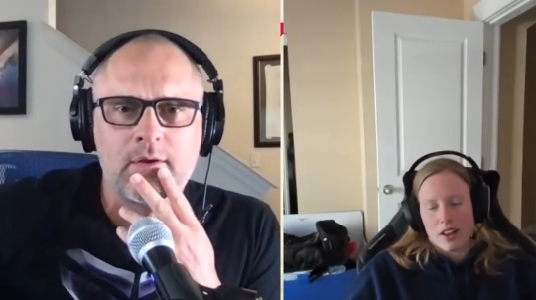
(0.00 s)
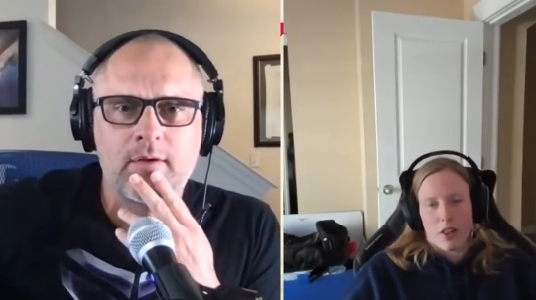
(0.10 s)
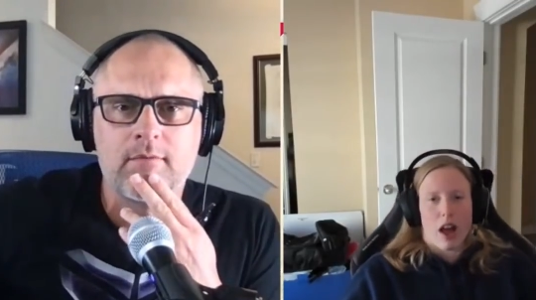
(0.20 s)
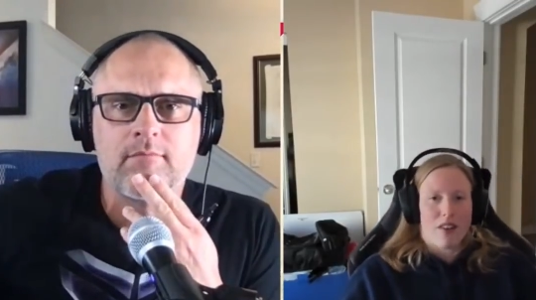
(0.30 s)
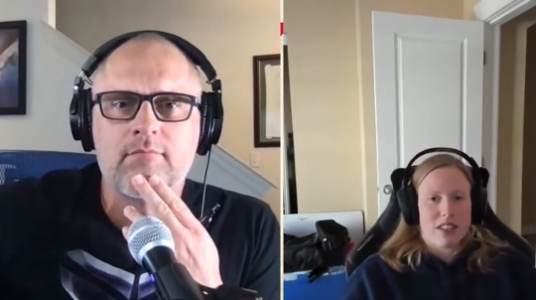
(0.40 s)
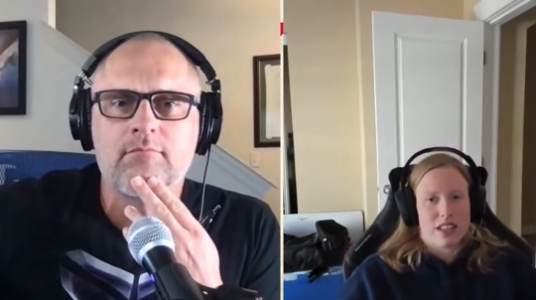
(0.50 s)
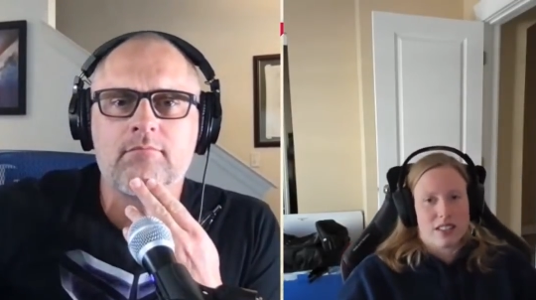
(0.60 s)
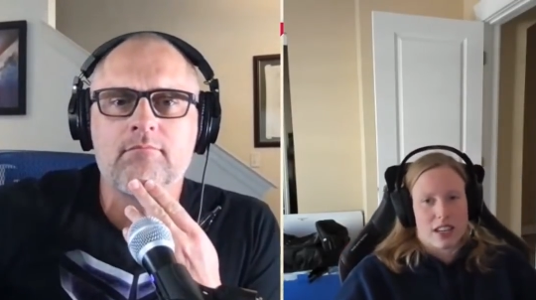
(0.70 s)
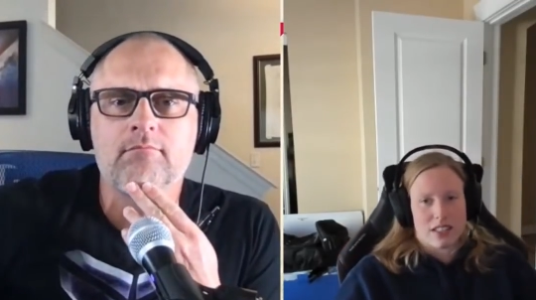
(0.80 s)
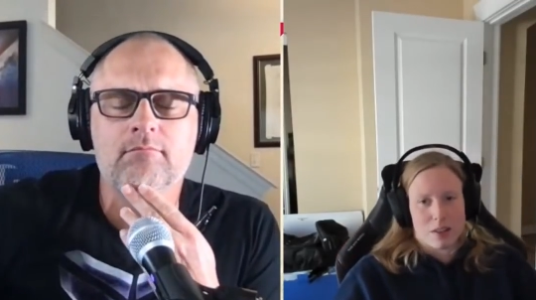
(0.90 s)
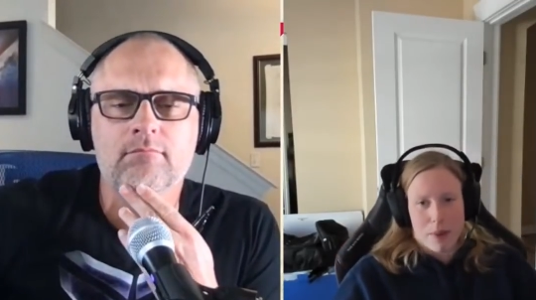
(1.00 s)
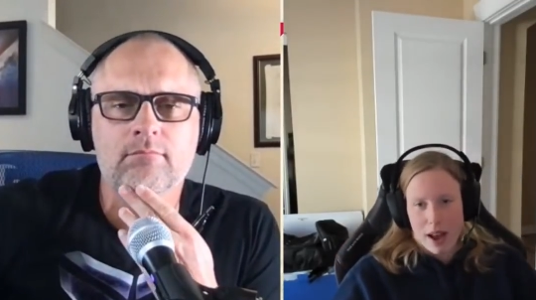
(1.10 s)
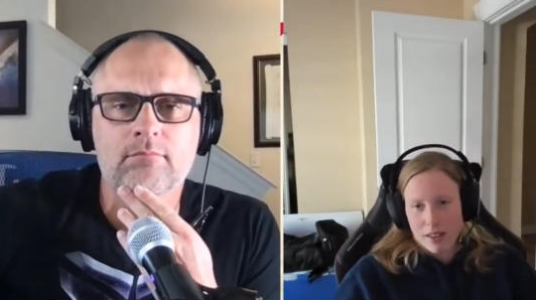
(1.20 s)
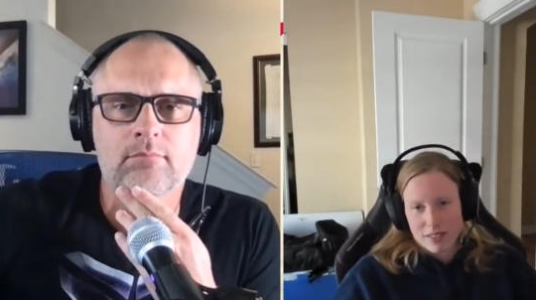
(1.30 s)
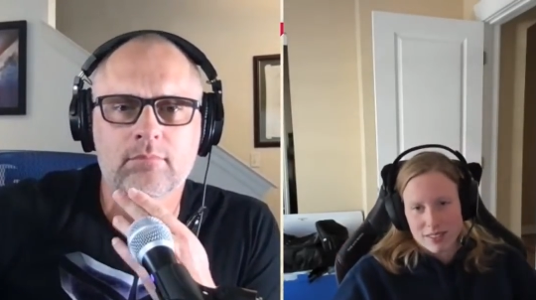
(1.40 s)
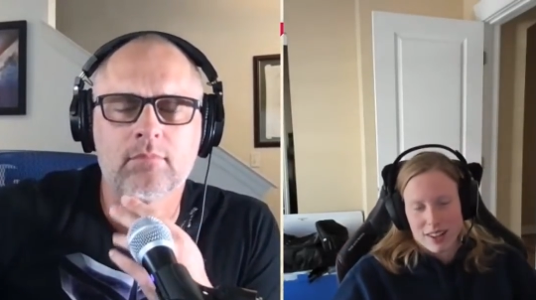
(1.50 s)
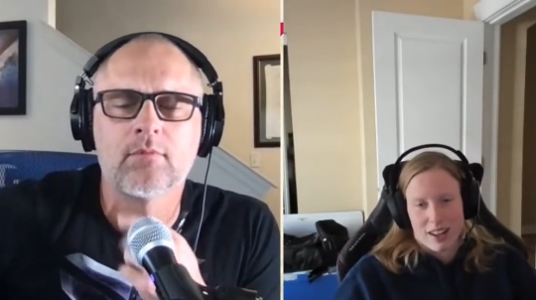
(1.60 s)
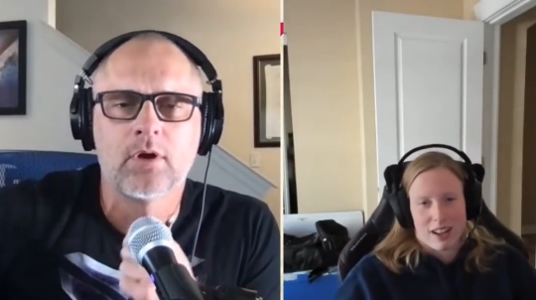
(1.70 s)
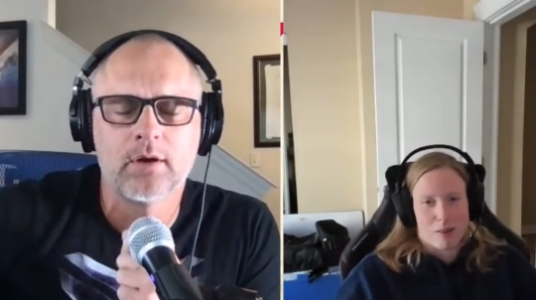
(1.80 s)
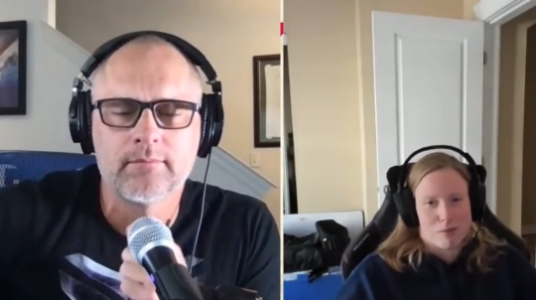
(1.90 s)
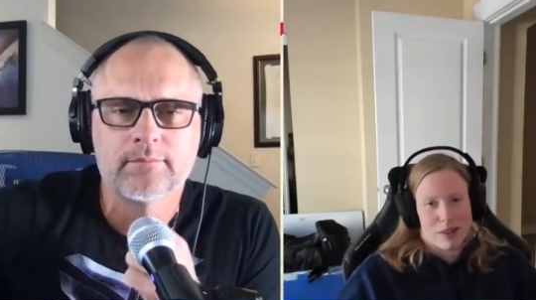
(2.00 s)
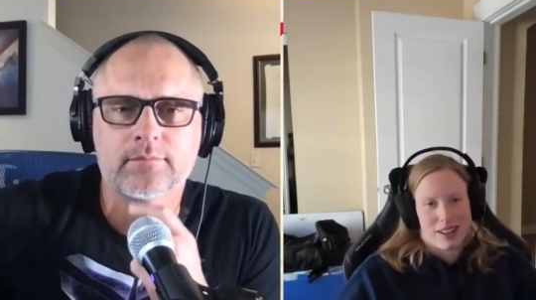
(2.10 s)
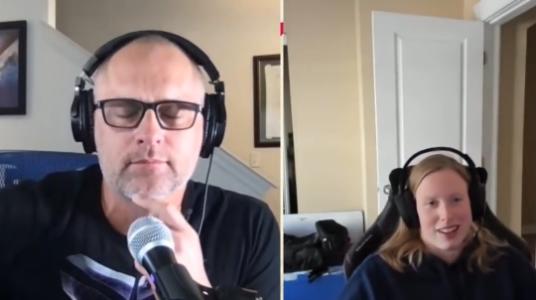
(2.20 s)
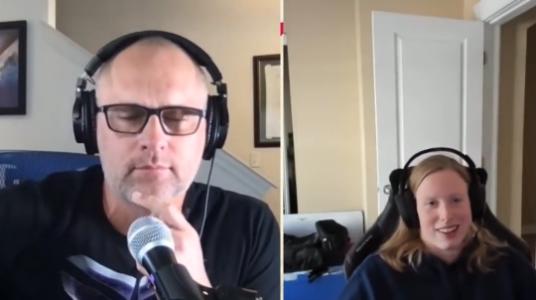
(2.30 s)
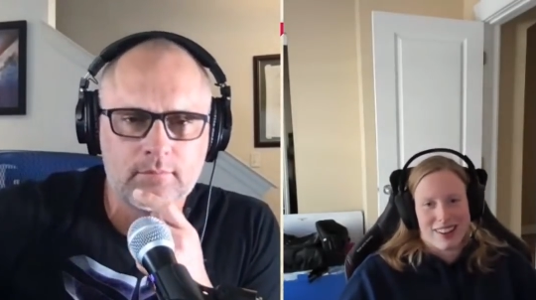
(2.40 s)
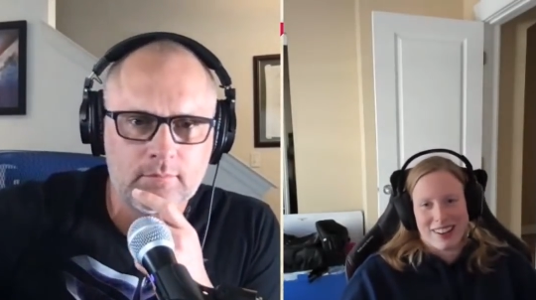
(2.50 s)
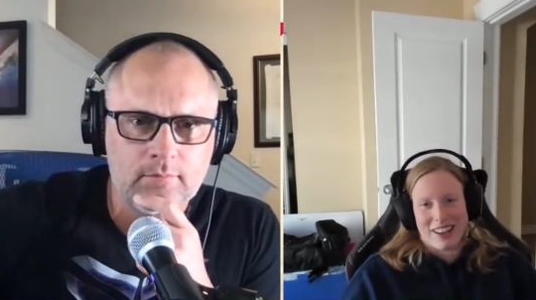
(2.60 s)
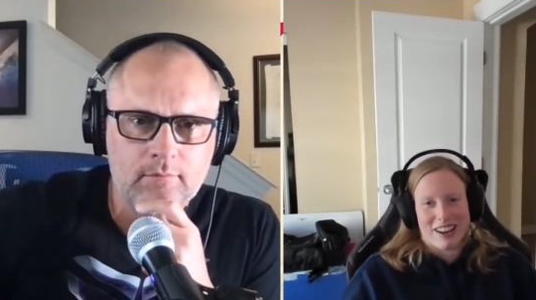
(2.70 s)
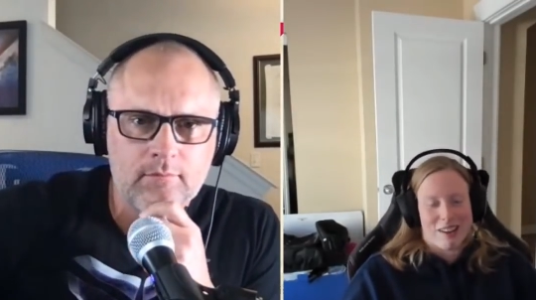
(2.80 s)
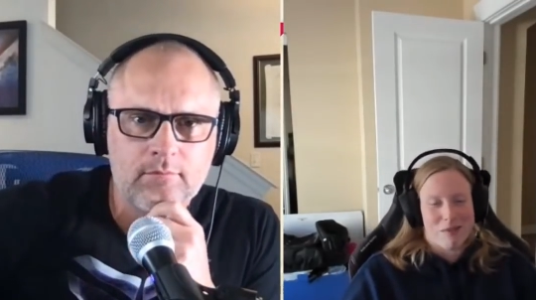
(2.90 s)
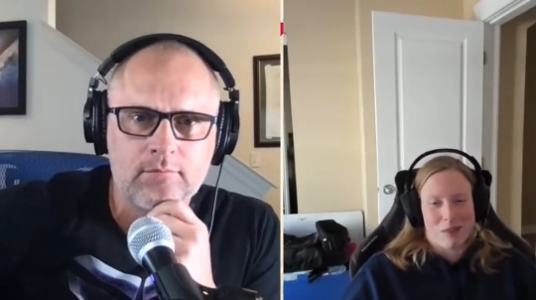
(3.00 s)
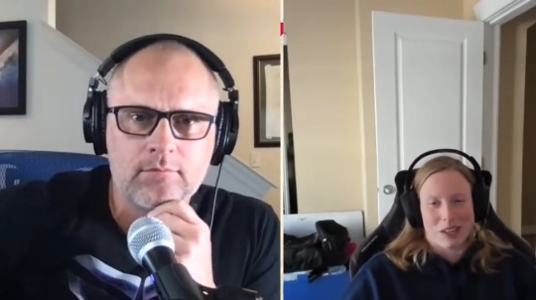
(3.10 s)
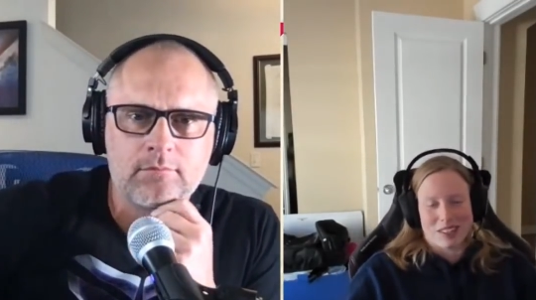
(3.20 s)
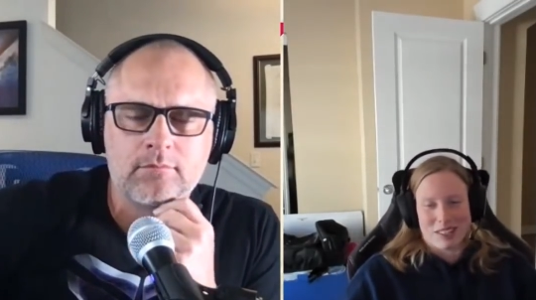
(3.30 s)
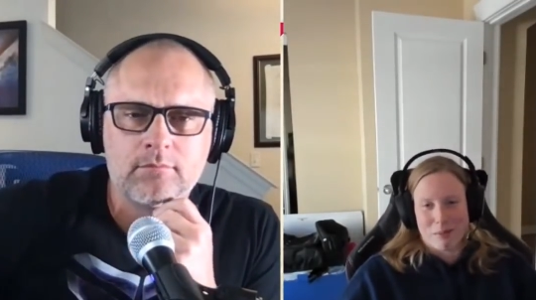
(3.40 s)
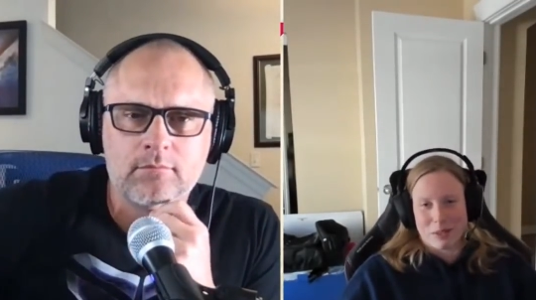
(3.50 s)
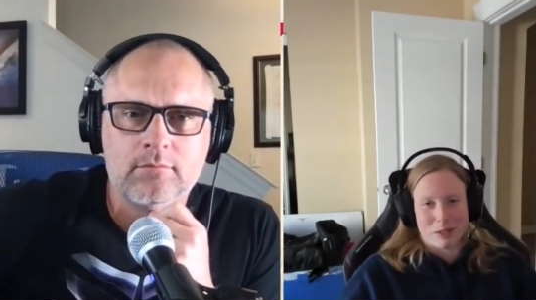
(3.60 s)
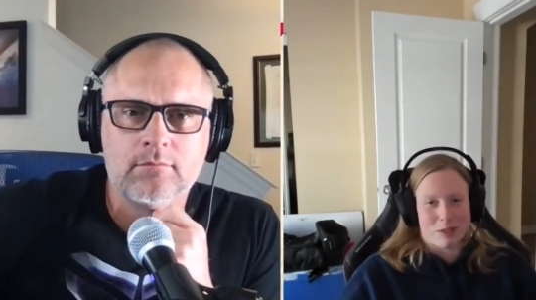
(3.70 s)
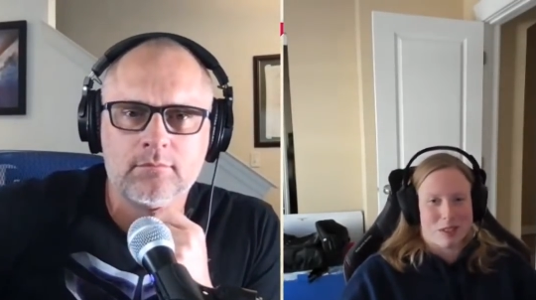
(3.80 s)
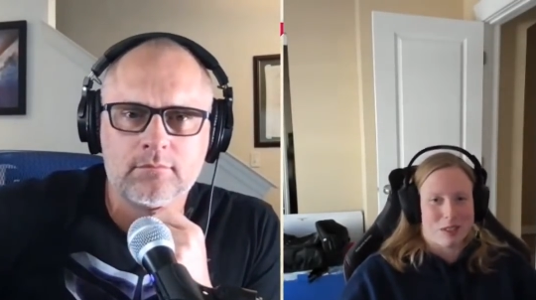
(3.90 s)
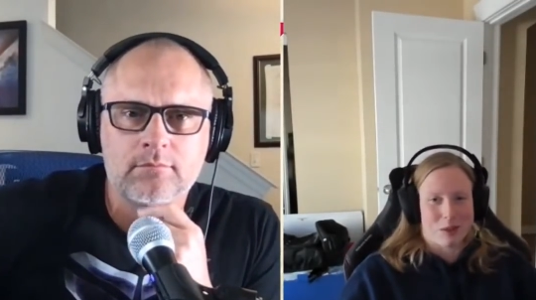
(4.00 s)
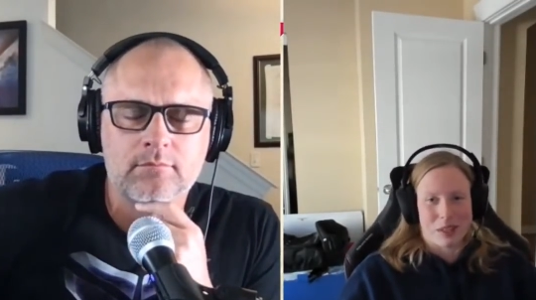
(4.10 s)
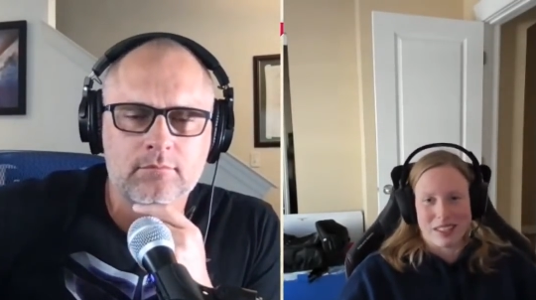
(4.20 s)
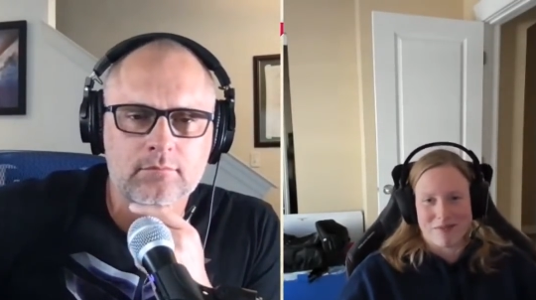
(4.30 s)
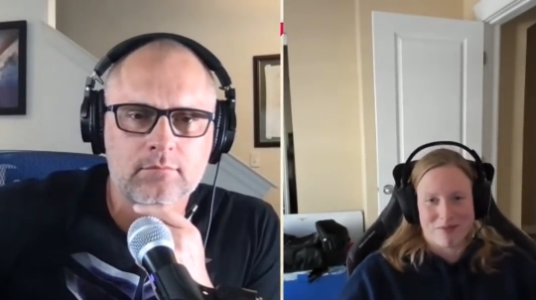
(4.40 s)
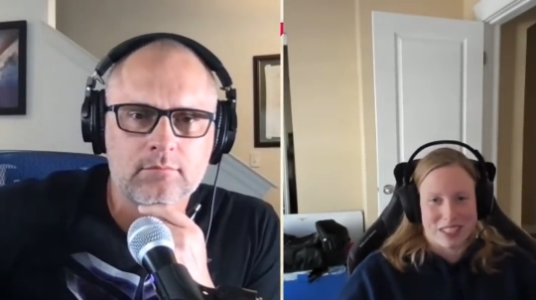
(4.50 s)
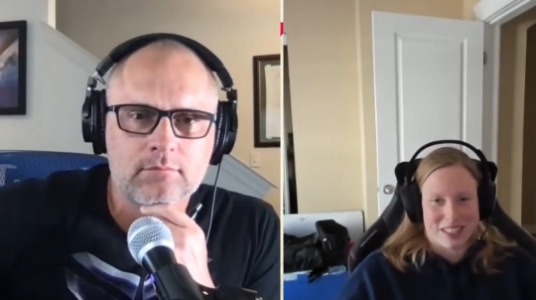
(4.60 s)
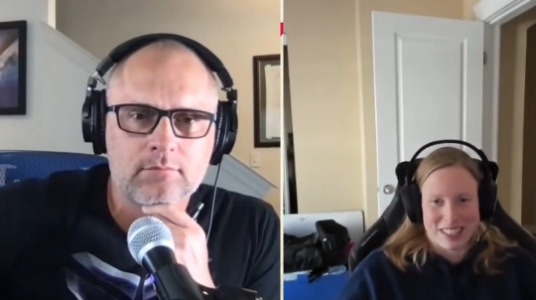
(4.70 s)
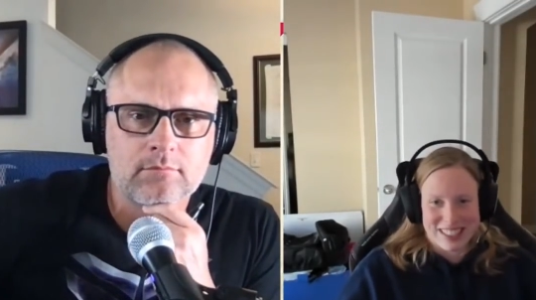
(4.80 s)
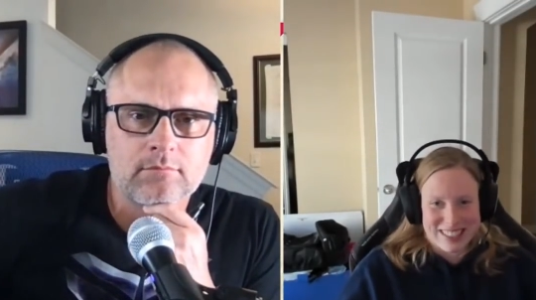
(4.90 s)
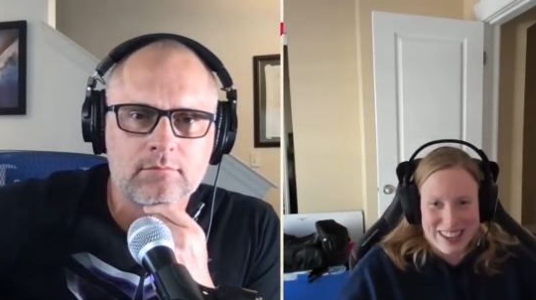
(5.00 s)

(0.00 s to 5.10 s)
Speaker 1: they'll have us like test them out um, but like again, I've been wearing the same suit since 2016,